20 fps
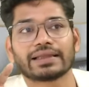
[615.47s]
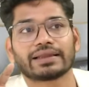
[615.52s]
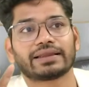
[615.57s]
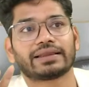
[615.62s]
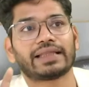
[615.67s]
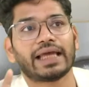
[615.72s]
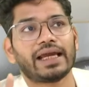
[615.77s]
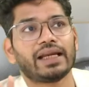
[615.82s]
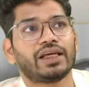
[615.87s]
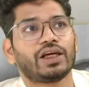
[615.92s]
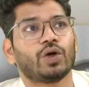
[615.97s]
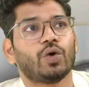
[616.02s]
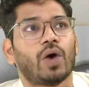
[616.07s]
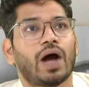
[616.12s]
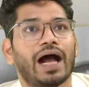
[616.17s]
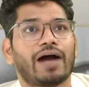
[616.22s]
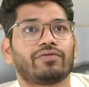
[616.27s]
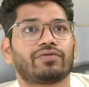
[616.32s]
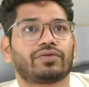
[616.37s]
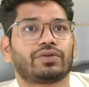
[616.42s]
Then you
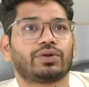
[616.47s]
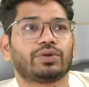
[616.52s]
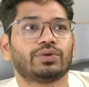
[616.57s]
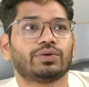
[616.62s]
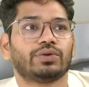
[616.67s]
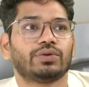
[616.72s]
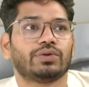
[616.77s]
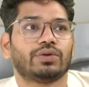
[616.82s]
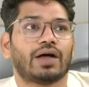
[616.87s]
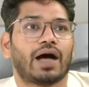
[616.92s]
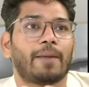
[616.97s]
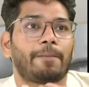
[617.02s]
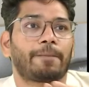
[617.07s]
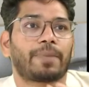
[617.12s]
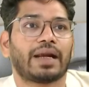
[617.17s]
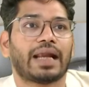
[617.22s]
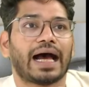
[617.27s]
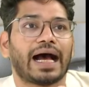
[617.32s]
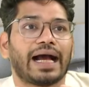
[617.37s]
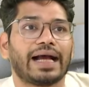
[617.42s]
have to
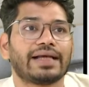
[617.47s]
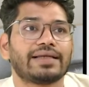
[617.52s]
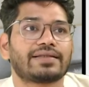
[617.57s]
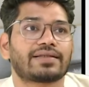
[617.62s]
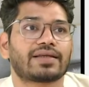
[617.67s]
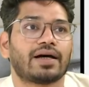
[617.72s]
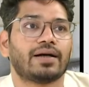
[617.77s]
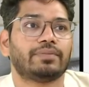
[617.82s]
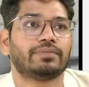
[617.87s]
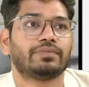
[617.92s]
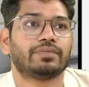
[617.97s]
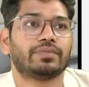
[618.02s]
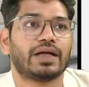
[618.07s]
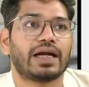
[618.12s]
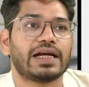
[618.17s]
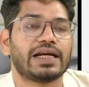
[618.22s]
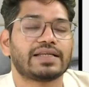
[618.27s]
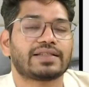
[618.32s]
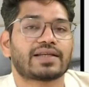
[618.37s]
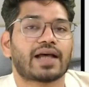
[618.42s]
apply
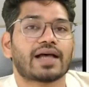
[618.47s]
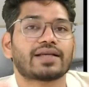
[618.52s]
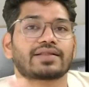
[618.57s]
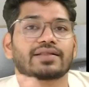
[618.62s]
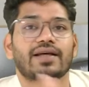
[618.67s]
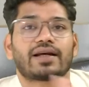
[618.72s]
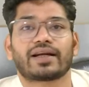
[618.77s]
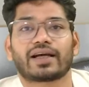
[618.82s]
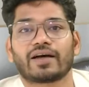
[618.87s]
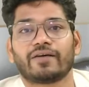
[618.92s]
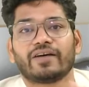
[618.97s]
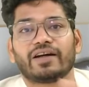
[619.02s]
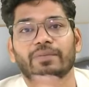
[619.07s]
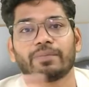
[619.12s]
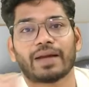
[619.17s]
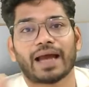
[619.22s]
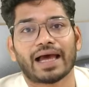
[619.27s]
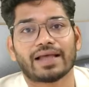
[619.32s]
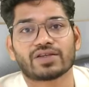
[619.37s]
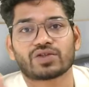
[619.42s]
some disaster recovery
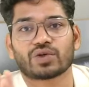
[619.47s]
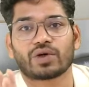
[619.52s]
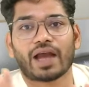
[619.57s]
plans.